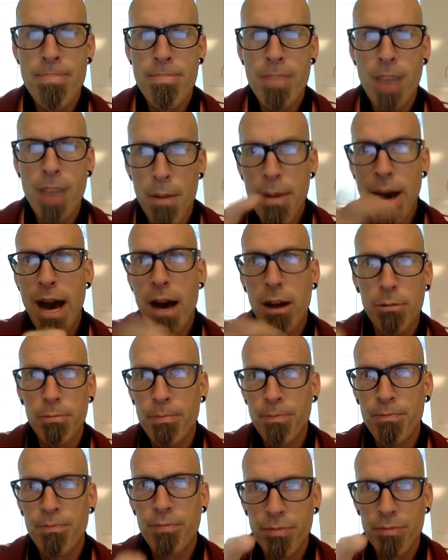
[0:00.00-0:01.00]
about
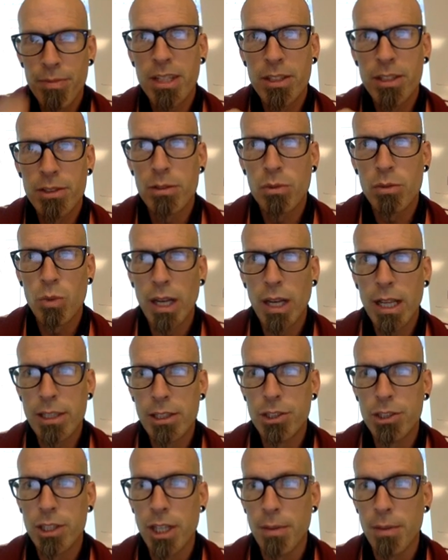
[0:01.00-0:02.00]
this
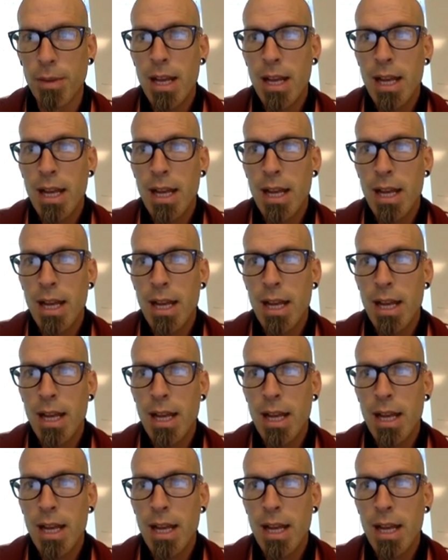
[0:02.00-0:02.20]
relationship.